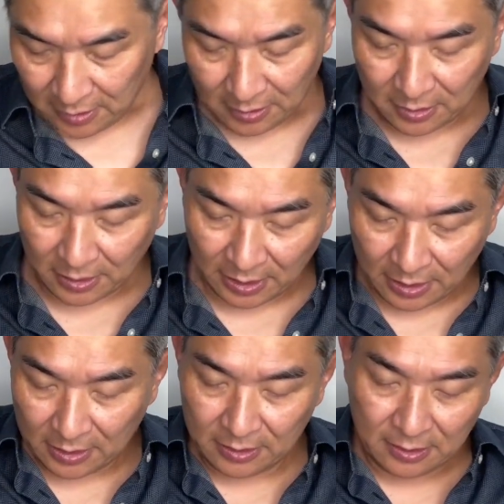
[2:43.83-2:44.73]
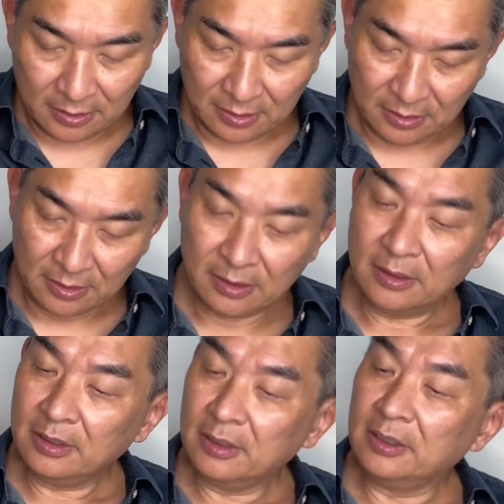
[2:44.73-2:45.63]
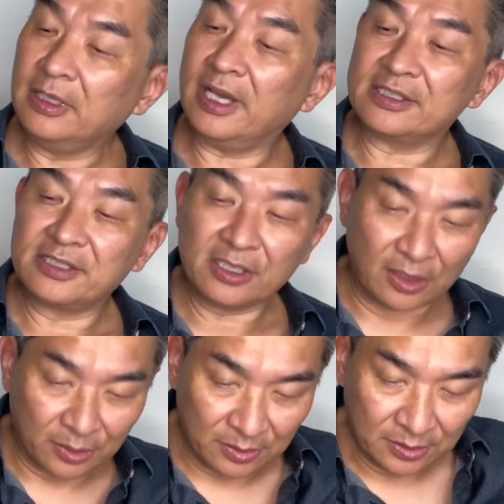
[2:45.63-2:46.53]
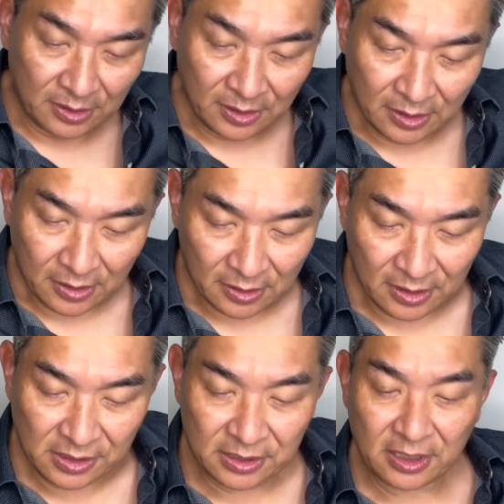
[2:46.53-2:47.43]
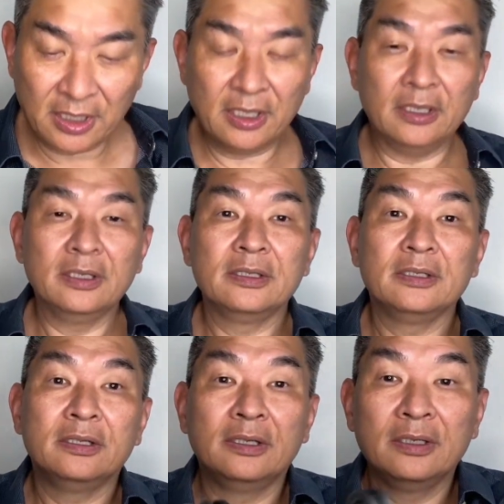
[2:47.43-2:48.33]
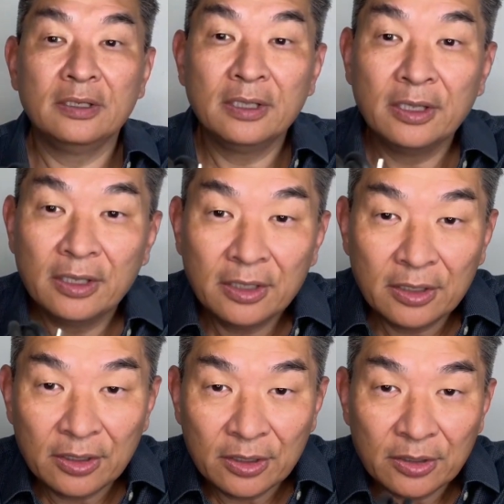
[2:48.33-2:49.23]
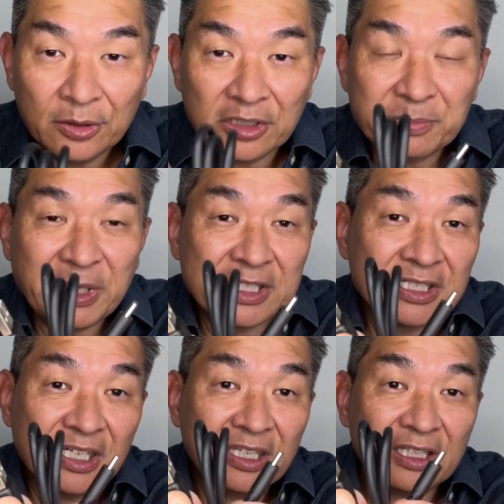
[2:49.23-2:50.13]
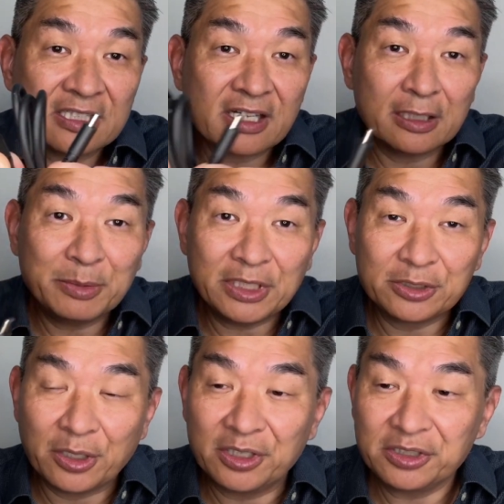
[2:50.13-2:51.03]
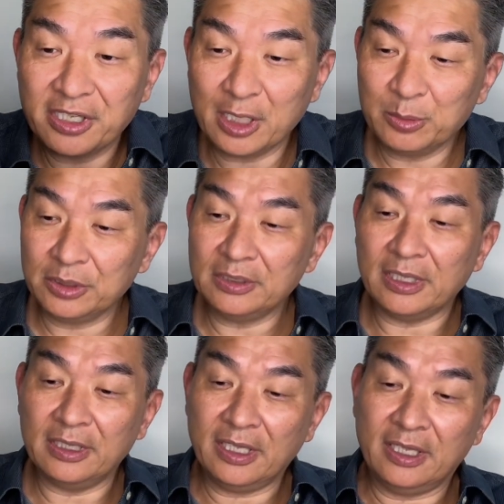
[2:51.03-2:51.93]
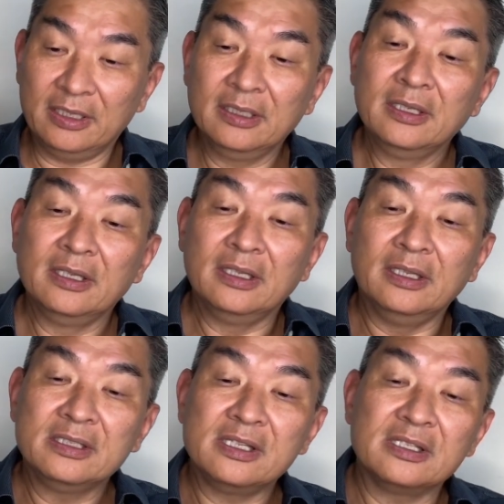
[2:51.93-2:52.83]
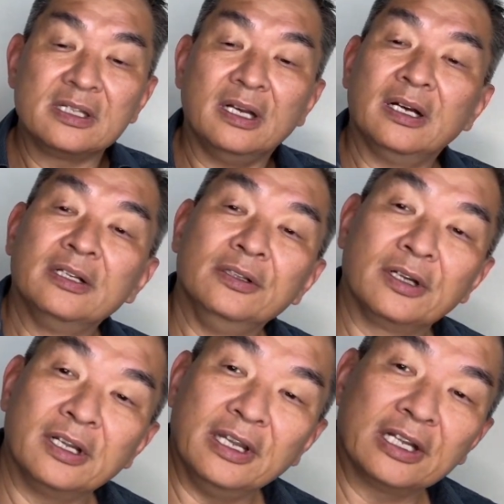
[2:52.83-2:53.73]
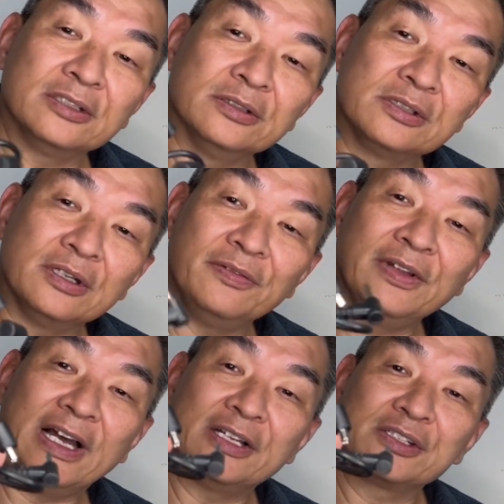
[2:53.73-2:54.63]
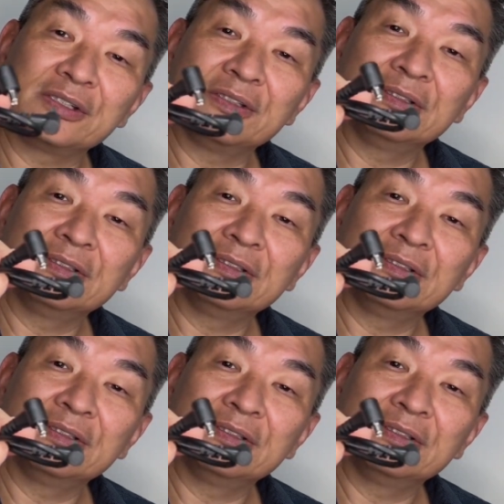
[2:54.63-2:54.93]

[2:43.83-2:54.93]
And then, yes, so this is a USB-C, that's got to be the charging cable, and then this is your connector to the flash.